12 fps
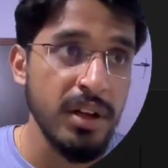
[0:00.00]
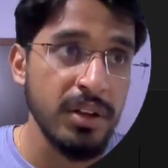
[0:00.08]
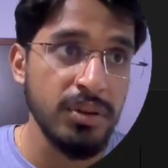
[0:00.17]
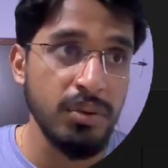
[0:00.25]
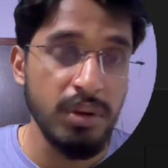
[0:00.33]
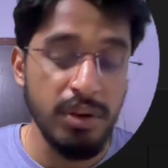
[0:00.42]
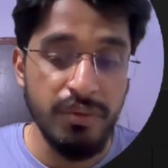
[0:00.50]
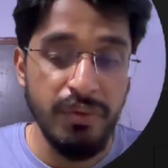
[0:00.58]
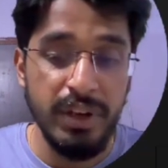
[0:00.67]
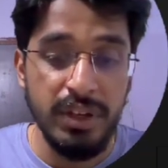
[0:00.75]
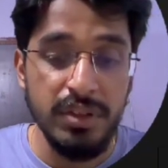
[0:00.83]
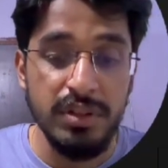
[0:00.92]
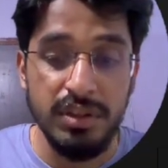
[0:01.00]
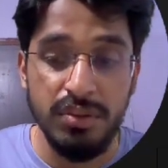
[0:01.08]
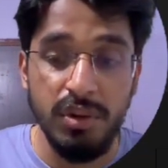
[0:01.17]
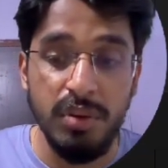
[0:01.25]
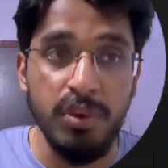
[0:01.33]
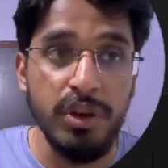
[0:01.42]
So now we just
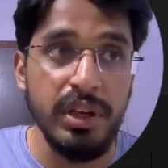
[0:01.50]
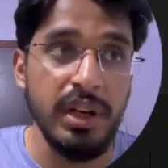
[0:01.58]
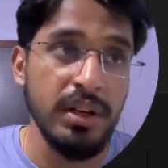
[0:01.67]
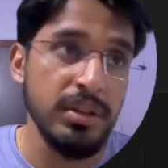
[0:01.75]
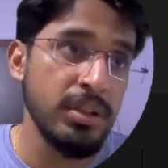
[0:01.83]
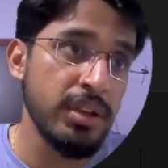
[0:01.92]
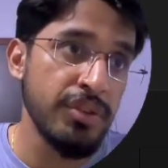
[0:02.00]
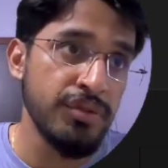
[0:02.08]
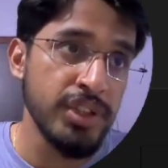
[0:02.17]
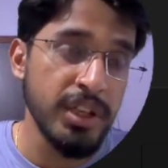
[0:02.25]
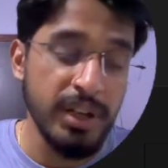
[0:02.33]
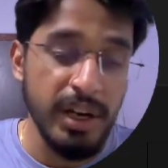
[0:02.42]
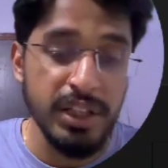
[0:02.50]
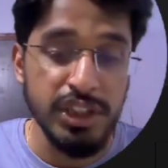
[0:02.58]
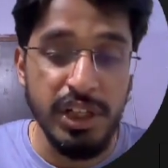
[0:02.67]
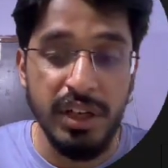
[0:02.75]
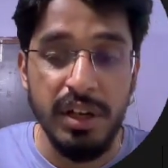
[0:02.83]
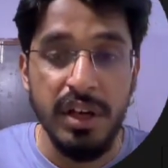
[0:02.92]
want to put in another if check and
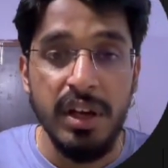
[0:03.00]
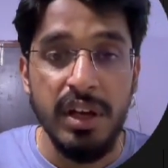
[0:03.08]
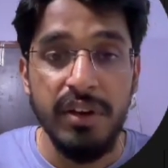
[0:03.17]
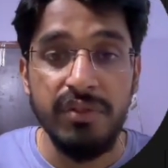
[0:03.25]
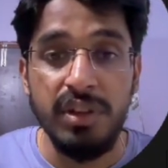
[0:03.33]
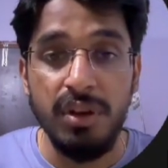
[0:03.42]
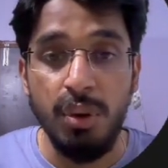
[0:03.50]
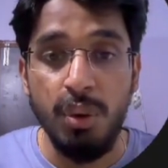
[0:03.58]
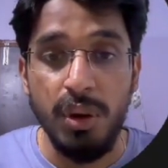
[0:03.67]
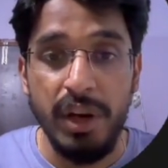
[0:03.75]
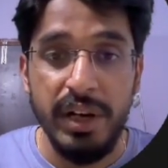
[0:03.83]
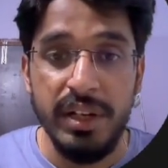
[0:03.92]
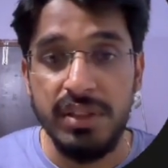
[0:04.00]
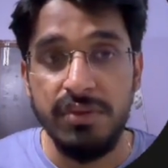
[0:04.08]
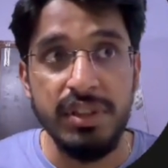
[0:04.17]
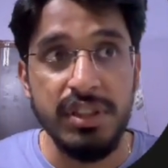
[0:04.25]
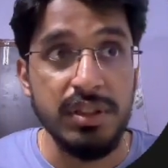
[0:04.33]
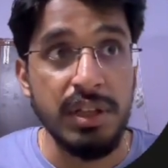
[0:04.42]
check if the role IDs,
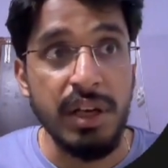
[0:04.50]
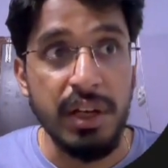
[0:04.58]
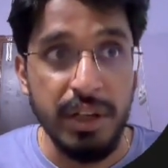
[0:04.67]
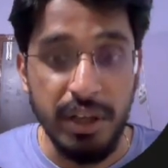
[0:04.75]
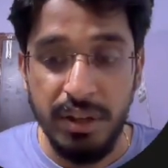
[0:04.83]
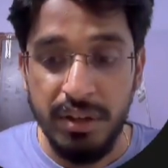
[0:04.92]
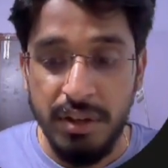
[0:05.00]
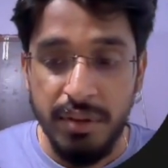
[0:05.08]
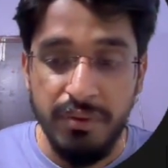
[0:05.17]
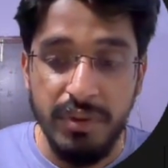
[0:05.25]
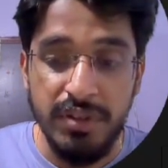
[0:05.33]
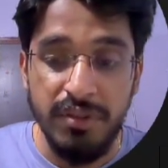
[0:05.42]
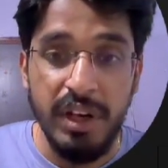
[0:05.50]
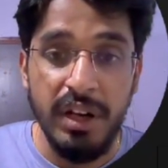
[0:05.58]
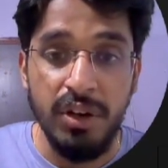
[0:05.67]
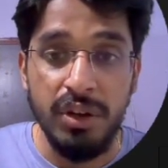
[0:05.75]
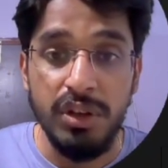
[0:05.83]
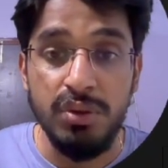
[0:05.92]
which is an array which we
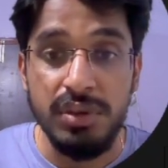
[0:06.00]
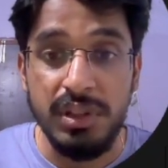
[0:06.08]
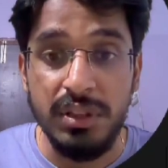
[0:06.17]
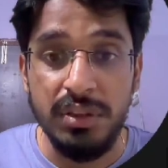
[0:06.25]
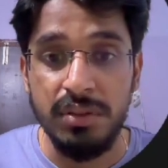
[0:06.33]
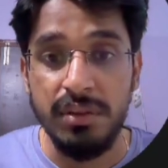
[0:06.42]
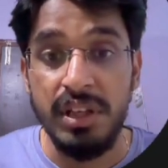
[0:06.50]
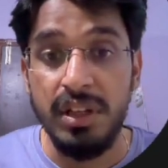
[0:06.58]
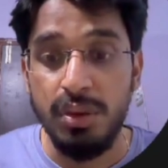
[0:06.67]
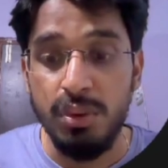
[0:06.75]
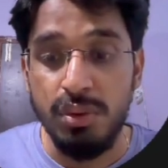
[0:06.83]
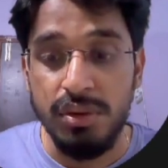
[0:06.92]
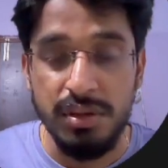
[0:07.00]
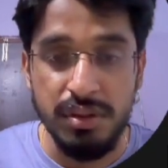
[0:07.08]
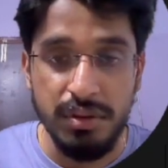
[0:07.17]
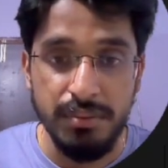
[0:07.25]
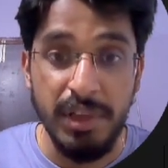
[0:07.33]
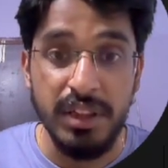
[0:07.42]
can use the includes
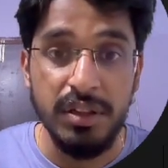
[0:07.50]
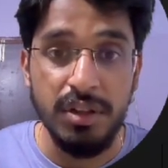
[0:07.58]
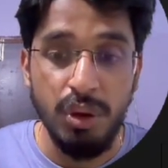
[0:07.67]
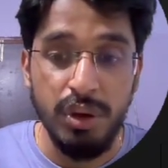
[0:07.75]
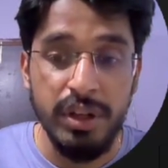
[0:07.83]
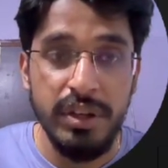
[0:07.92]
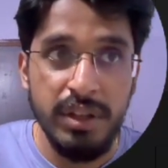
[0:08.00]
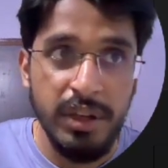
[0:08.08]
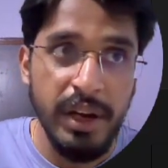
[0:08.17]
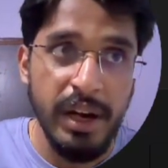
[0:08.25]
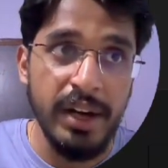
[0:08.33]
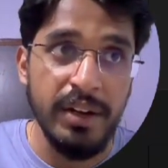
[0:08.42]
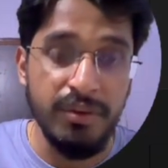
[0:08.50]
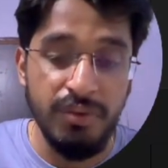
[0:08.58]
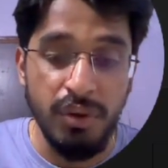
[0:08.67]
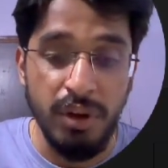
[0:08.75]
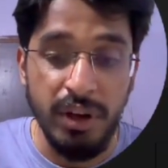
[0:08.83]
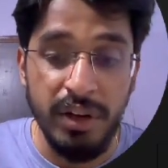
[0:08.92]
method on it, and
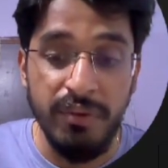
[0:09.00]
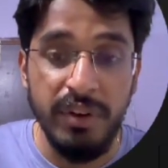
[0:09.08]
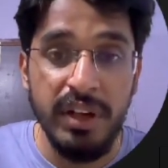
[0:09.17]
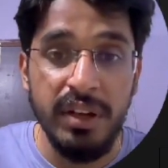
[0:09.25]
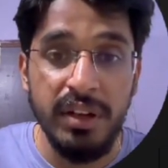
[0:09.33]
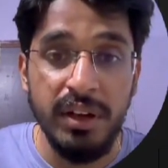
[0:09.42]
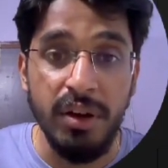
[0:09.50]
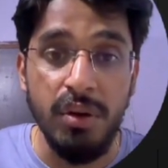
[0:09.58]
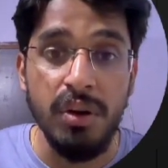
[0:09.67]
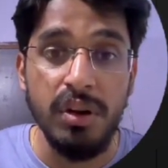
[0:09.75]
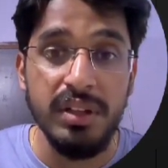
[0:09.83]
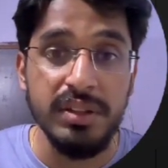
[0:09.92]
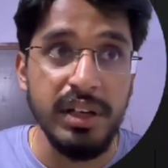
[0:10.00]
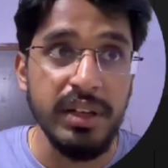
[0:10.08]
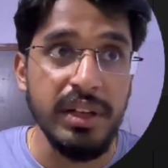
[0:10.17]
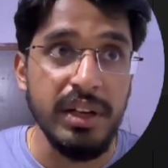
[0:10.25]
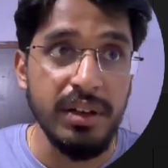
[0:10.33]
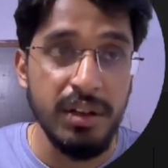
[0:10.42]
for every record inside
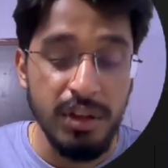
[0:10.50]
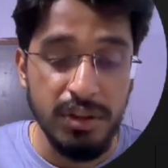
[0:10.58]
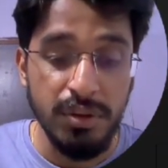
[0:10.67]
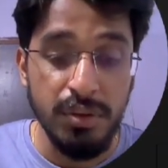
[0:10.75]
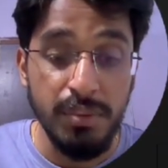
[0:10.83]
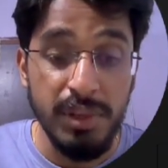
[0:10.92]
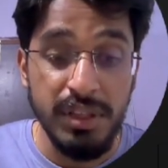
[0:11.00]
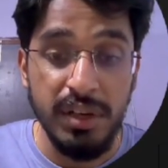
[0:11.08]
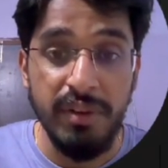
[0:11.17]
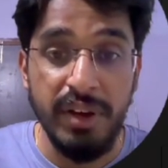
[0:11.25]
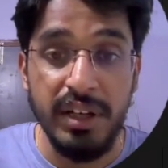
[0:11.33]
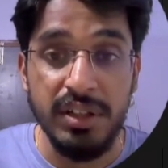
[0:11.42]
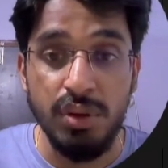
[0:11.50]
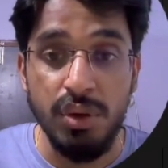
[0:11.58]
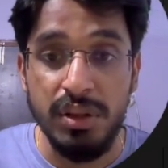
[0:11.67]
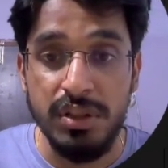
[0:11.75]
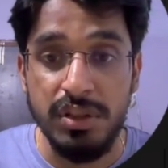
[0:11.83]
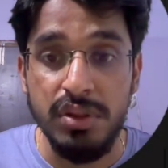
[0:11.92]
that, so basically we can just call
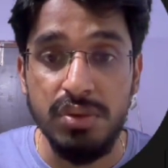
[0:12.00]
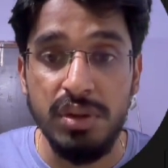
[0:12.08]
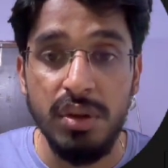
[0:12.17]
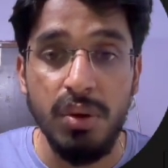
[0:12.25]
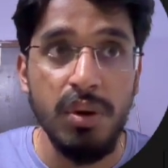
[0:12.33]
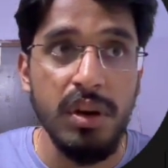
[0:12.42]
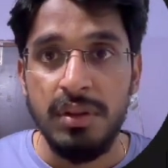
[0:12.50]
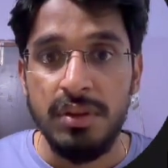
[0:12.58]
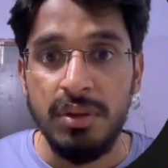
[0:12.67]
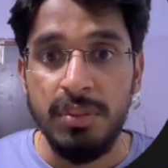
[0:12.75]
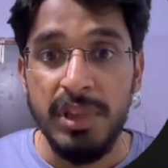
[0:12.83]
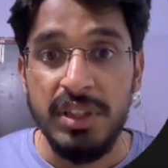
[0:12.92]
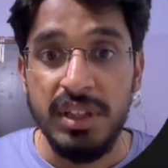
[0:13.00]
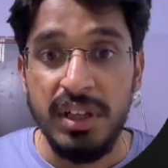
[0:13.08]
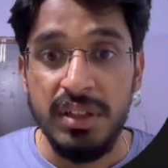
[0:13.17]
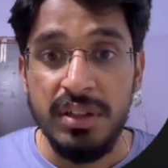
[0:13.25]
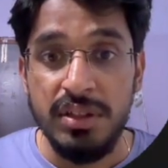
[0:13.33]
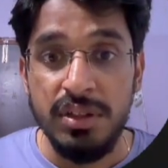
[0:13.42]
this user role. So basically
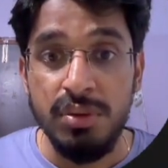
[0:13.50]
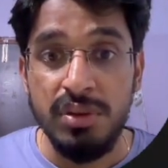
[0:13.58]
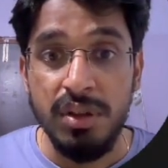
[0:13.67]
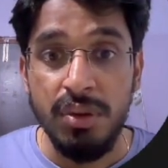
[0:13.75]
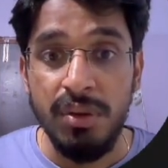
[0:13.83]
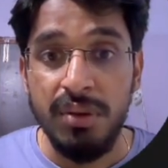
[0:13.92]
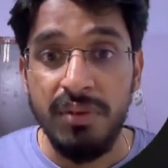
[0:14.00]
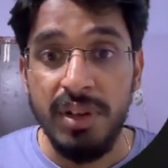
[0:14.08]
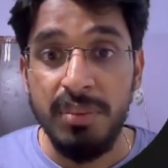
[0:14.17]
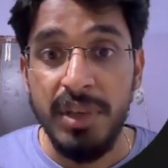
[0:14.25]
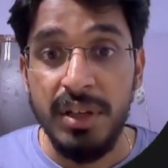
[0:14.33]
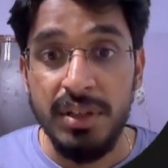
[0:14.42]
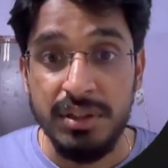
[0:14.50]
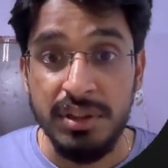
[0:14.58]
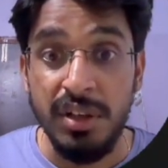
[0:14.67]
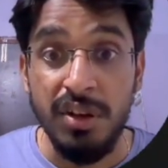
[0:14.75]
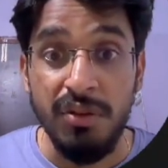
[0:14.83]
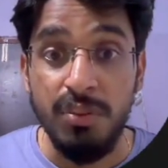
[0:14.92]
this user role will be
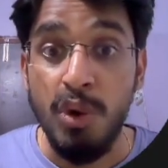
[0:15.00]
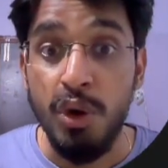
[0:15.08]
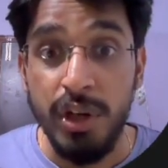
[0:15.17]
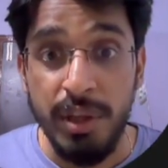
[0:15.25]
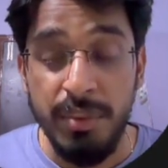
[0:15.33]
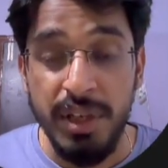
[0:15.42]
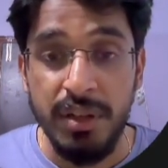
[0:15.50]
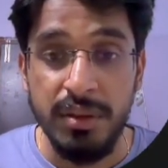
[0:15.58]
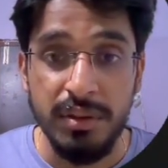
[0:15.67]
still of MongoDB